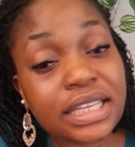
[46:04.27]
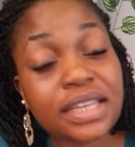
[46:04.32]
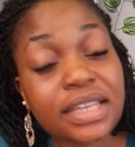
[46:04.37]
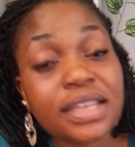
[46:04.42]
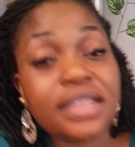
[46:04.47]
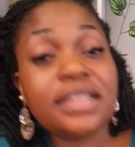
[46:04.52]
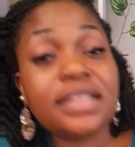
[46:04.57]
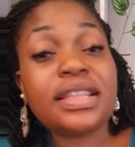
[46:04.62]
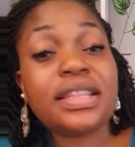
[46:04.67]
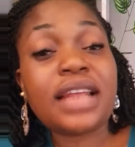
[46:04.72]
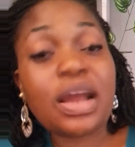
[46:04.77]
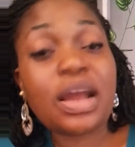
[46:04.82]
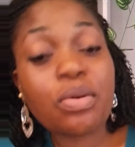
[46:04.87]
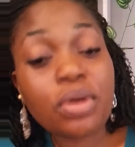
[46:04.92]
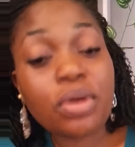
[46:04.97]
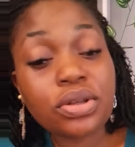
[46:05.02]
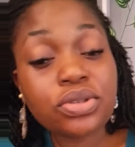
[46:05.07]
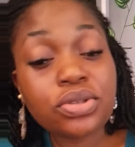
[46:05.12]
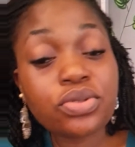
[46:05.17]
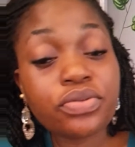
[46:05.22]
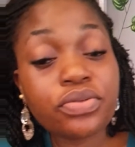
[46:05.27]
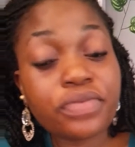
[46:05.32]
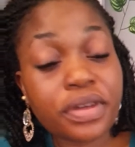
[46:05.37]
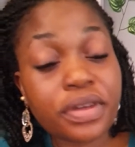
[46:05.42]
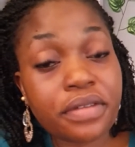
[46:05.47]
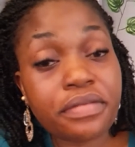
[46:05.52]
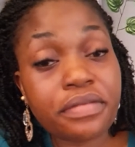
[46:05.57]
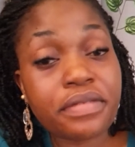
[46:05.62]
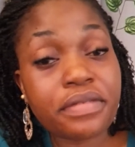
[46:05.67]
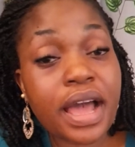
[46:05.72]
that I want to
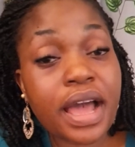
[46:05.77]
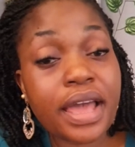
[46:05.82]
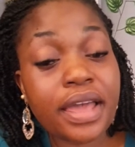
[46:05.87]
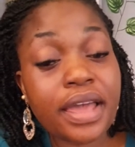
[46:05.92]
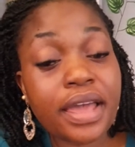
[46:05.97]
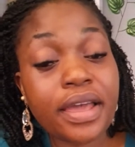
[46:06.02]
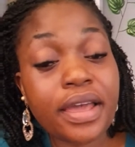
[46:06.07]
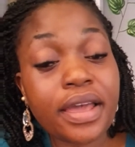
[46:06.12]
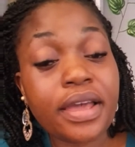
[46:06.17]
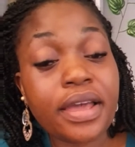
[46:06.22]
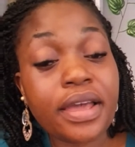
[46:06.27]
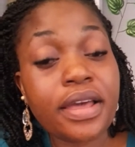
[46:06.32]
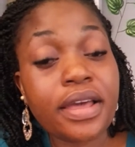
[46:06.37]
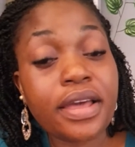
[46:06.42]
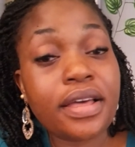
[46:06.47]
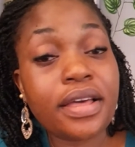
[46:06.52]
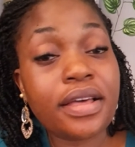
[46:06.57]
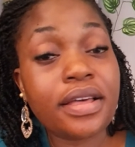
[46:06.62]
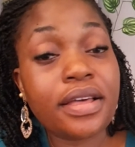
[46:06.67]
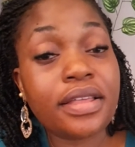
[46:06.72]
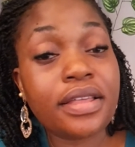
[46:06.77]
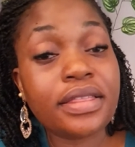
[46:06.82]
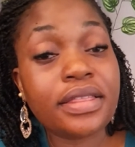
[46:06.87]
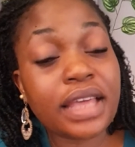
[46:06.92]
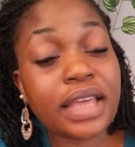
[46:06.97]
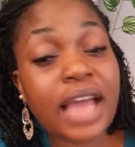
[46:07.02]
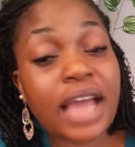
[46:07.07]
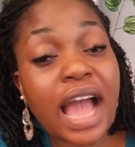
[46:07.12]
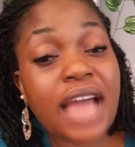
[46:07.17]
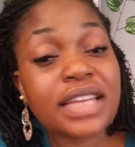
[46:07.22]
verify, the
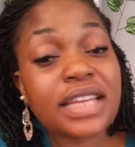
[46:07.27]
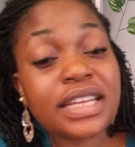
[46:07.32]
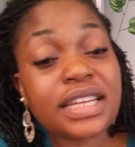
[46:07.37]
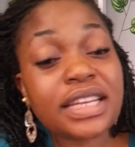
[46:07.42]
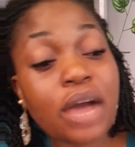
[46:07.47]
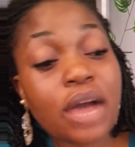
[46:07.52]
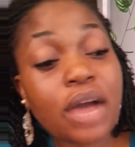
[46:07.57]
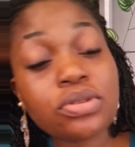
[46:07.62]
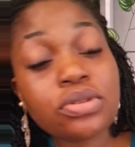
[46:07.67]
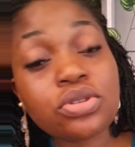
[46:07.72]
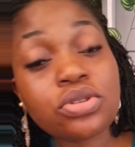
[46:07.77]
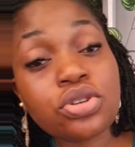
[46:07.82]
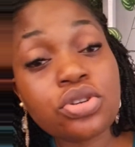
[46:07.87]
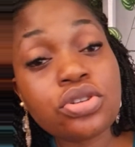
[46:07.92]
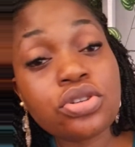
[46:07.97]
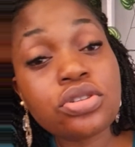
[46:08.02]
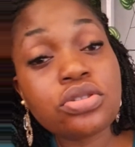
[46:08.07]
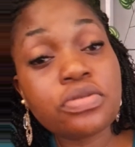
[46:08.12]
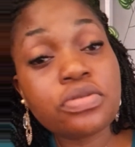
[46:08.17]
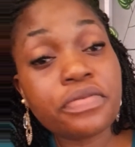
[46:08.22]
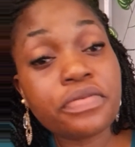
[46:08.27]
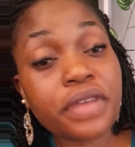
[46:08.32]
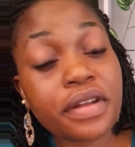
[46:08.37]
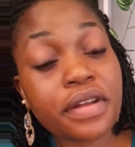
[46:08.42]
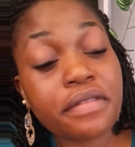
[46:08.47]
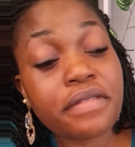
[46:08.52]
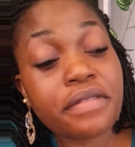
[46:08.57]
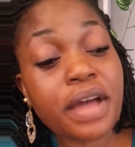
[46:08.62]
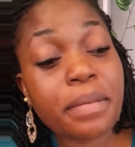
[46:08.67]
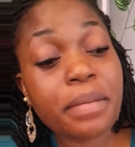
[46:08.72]
ID I want to use to
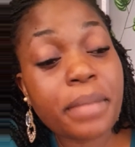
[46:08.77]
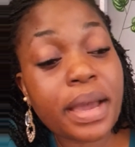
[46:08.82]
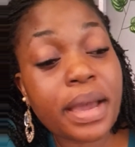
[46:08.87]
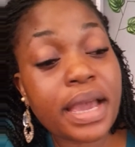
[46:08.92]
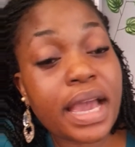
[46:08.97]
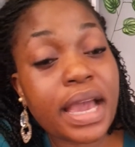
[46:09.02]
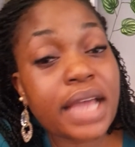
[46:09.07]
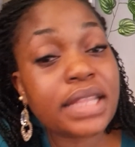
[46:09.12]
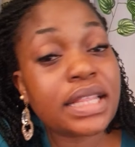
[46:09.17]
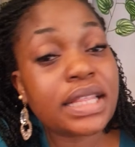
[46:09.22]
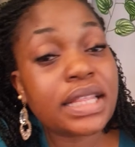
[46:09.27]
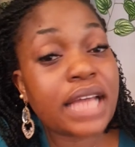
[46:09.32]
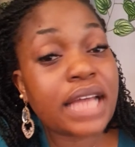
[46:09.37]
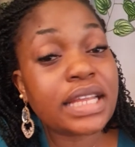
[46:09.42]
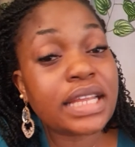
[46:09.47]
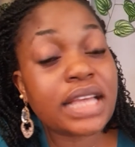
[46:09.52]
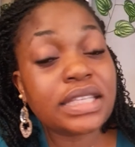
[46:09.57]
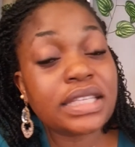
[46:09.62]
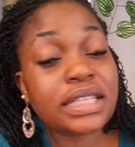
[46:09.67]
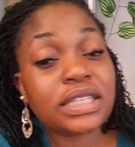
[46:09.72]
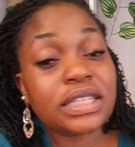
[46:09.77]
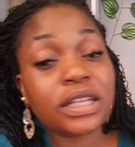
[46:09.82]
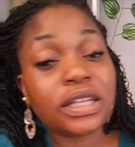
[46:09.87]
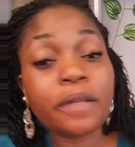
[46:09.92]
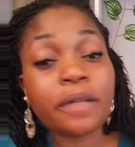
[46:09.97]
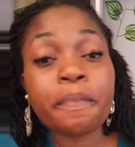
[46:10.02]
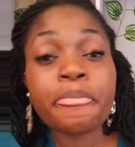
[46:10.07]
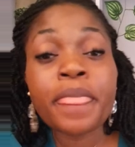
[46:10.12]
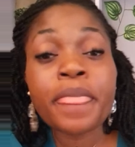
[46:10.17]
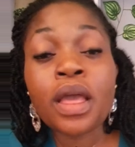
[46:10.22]
verify my identity,
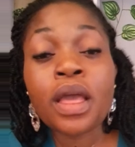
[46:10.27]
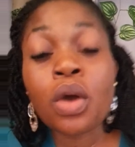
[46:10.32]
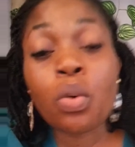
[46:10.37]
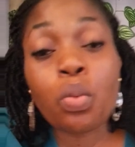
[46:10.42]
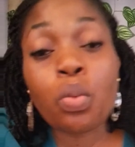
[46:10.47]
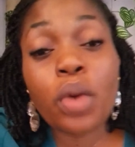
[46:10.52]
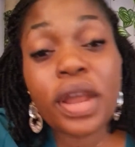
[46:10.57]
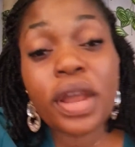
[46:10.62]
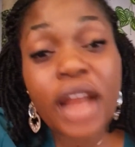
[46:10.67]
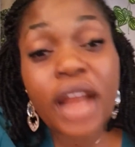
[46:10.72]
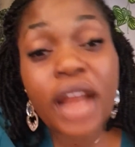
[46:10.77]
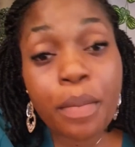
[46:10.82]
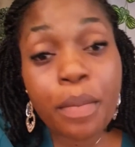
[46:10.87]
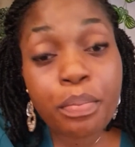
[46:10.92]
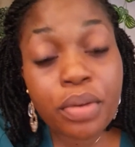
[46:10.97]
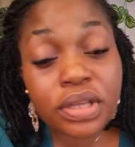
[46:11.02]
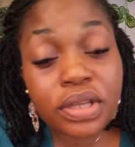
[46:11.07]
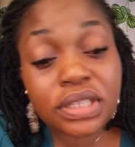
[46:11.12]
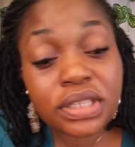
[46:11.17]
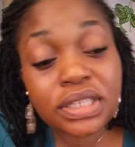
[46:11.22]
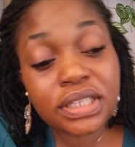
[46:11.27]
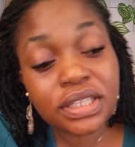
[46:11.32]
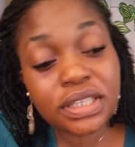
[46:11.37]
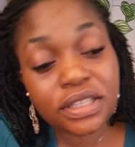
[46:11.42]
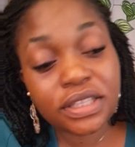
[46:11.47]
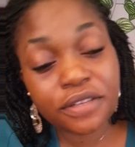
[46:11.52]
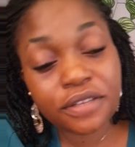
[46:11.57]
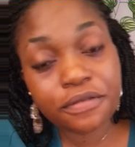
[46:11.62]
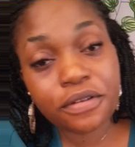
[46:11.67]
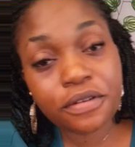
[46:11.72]
when I post it the
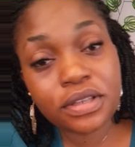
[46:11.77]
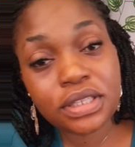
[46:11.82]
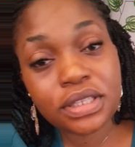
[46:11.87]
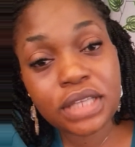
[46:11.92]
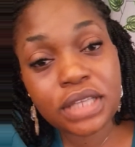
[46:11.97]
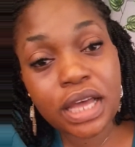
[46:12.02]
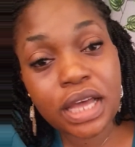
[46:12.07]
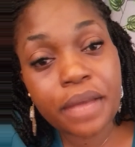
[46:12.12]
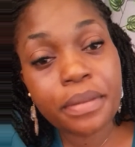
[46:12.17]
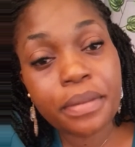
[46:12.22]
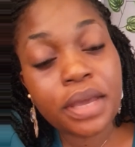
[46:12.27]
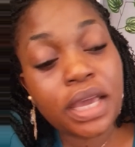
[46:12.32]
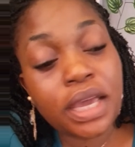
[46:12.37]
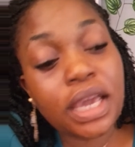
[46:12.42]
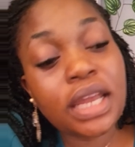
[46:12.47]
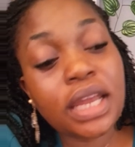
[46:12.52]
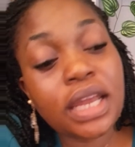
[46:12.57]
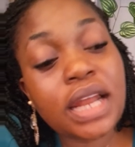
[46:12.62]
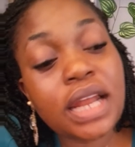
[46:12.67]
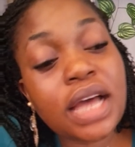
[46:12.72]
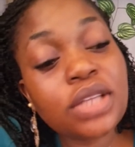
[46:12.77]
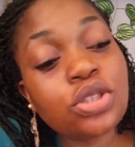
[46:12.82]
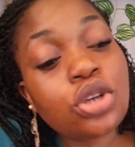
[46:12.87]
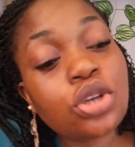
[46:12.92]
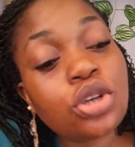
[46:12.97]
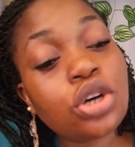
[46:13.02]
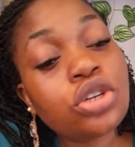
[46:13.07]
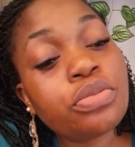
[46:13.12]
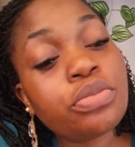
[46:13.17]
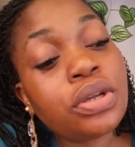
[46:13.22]
first time, it now
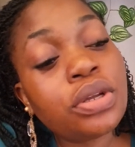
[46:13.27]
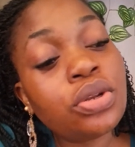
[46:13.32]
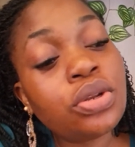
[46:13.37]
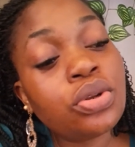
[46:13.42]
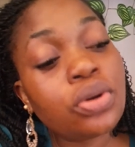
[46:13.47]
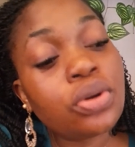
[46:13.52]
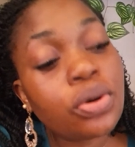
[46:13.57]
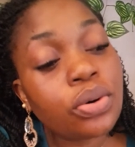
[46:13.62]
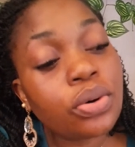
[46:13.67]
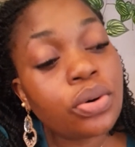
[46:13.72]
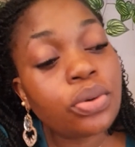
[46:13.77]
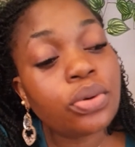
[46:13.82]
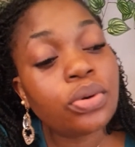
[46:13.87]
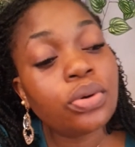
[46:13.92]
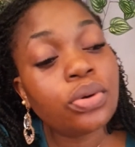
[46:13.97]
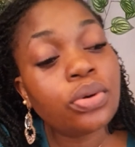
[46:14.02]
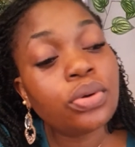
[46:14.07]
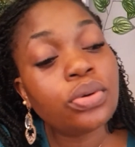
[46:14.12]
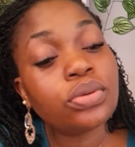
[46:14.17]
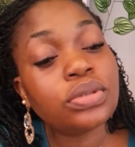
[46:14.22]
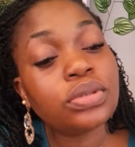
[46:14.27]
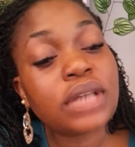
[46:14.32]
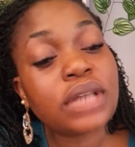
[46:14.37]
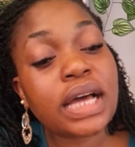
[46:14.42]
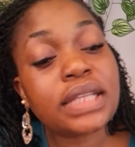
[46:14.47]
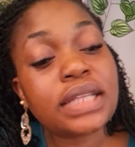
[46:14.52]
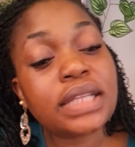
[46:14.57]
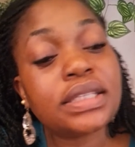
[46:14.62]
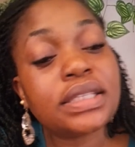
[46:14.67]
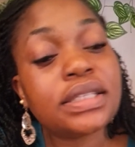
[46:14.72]
told me no, that
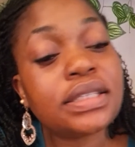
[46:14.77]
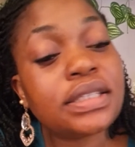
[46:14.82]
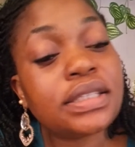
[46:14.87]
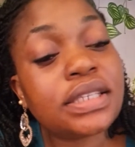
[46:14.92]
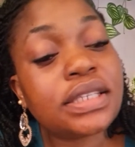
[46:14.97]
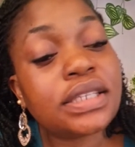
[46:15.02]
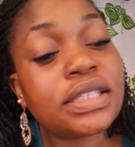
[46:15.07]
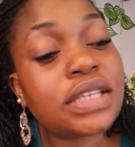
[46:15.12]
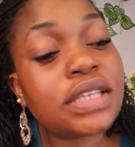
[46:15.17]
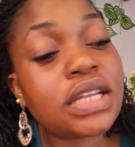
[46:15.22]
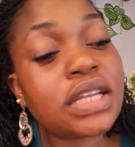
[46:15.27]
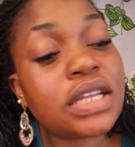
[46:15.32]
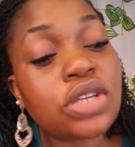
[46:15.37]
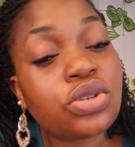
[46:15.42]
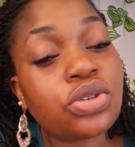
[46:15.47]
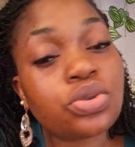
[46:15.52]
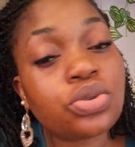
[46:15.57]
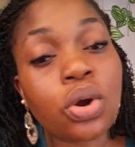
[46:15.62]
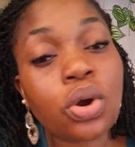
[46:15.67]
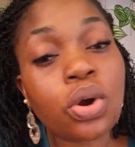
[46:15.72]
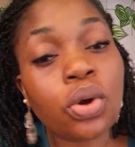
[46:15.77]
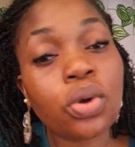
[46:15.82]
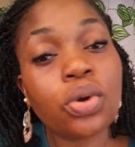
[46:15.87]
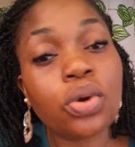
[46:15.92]
this thing is wrong.